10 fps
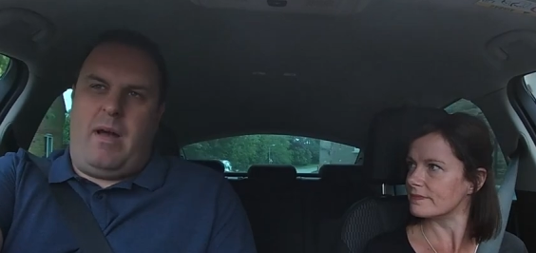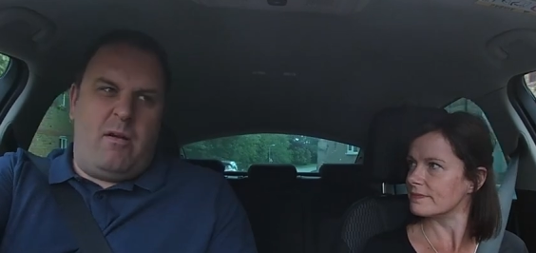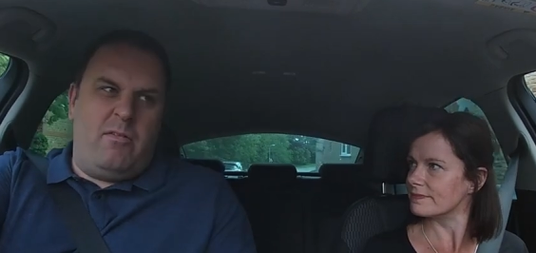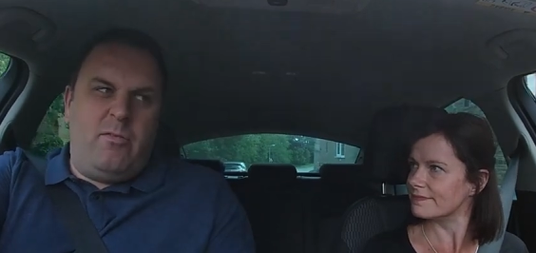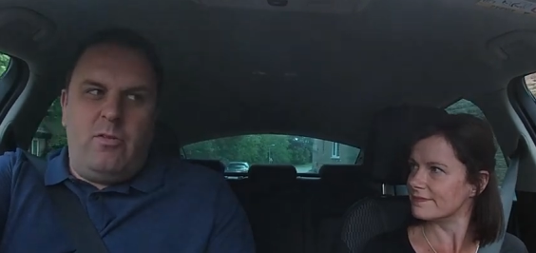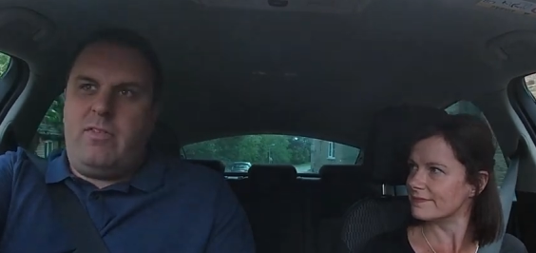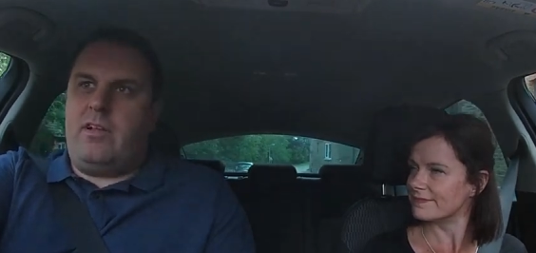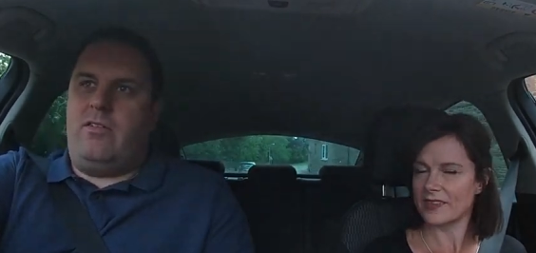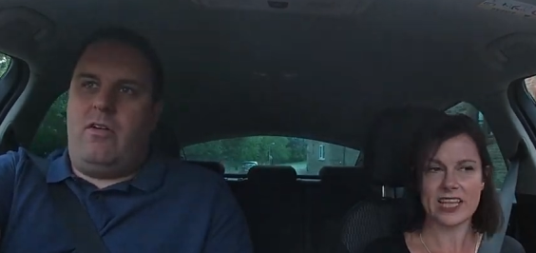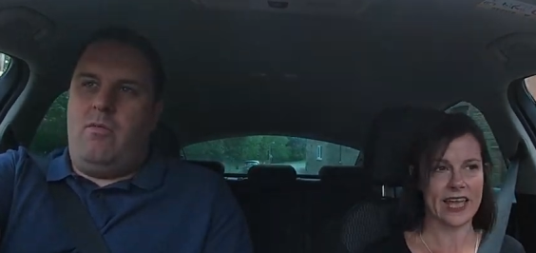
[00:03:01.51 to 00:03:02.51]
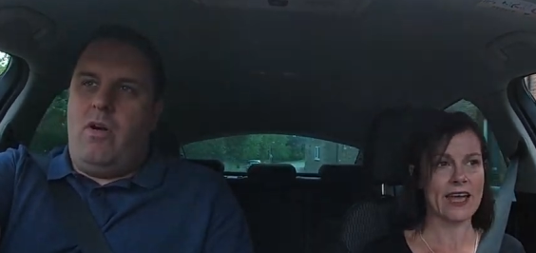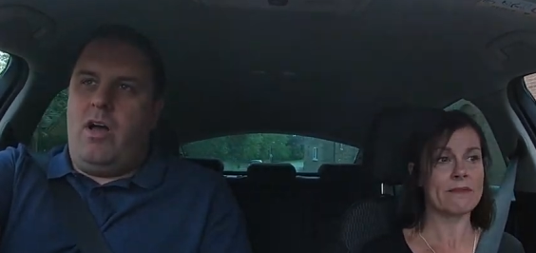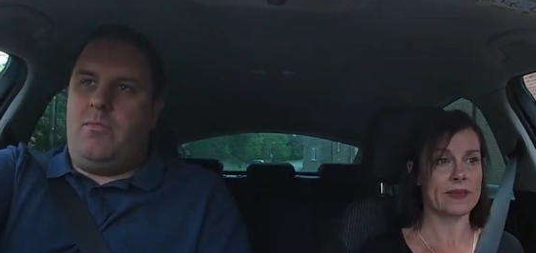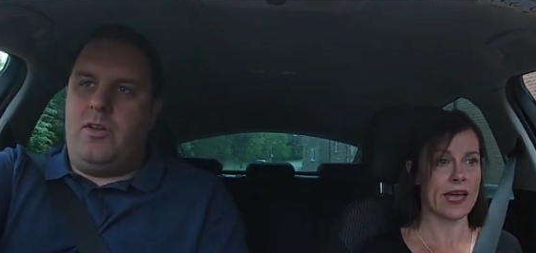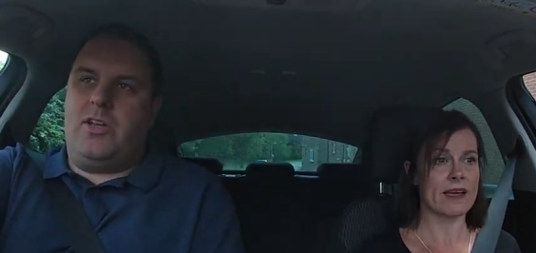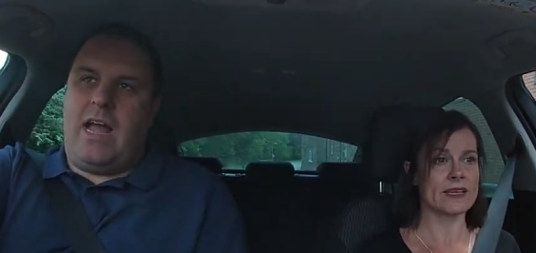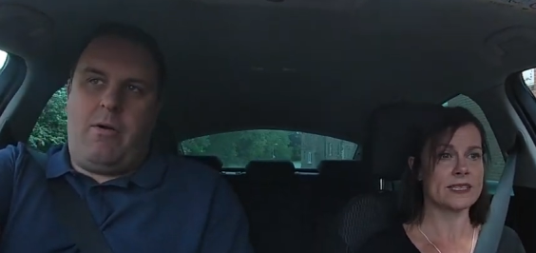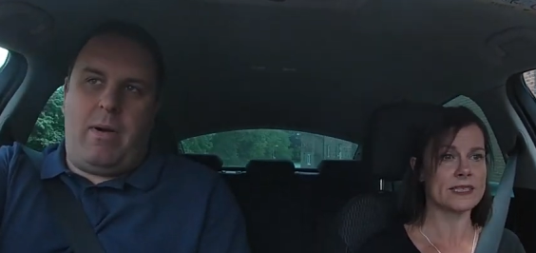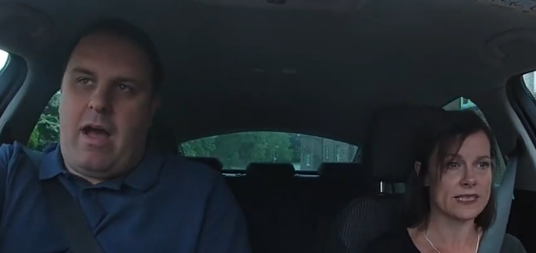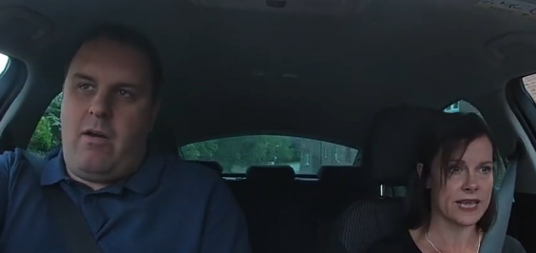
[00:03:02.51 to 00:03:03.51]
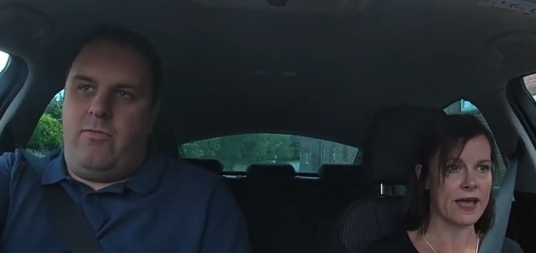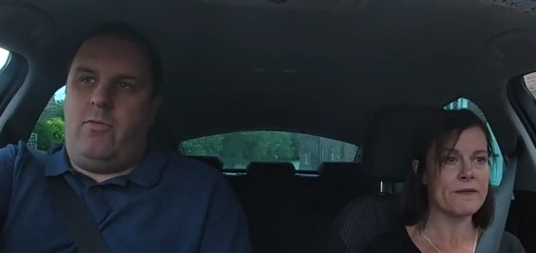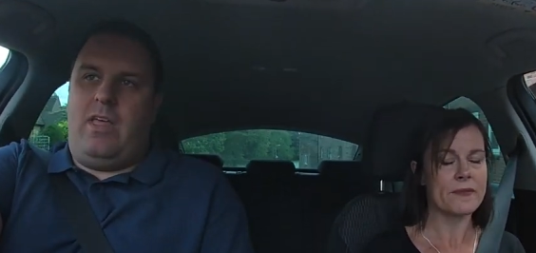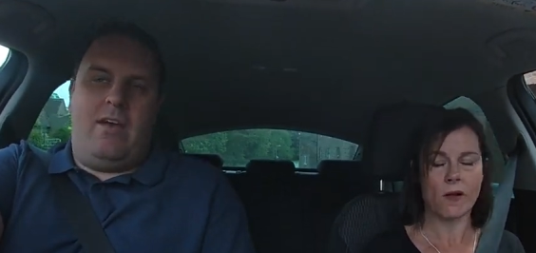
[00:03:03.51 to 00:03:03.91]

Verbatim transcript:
Speaker 1: powerful, if that's the right yeah, word, but yeah, just how powerful